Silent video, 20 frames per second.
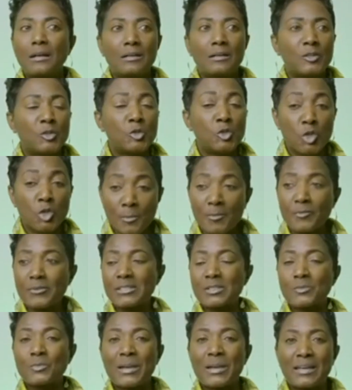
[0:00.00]

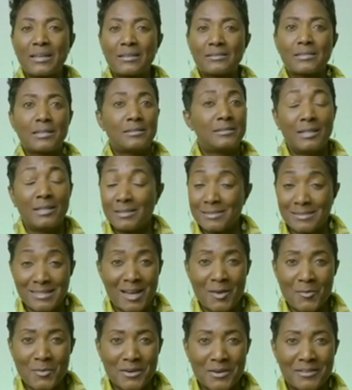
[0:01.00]
numerous ways that does
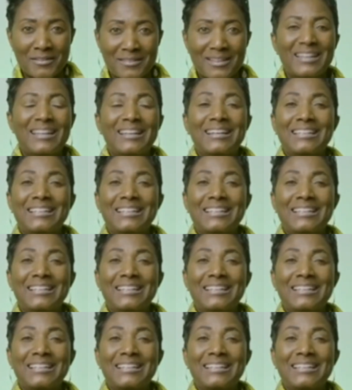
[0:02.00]
not work,